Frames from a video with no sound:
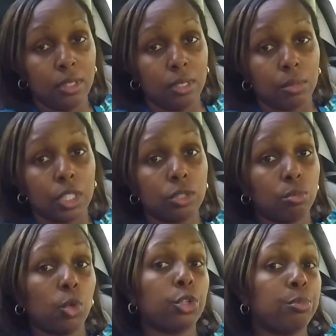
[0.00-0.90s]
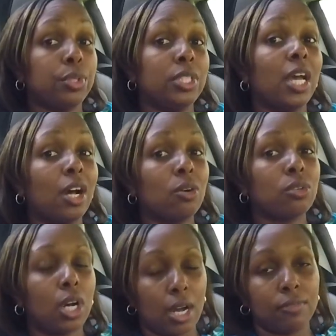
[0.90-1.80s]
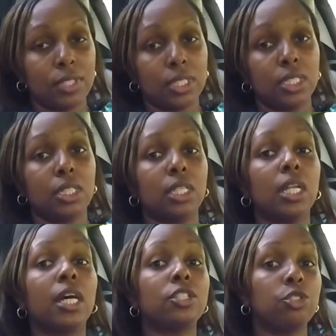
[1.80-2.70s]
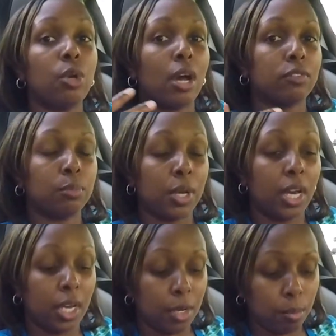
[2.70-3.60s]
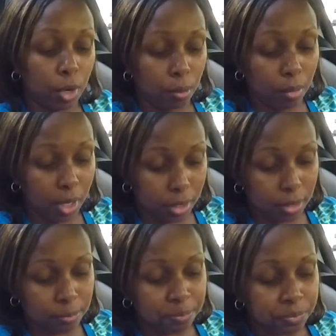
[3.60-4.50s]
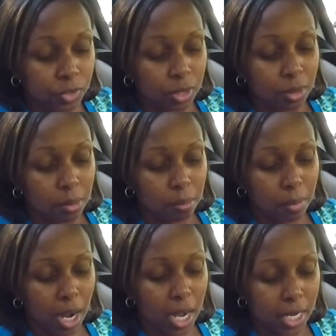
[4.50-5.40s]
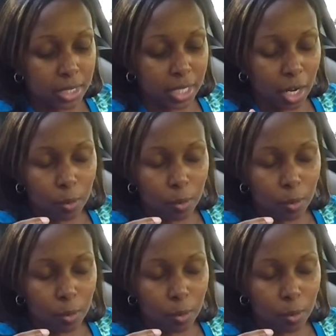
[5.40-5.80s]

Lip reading: because the more you put down, obviously, the less you have to pay per month. My down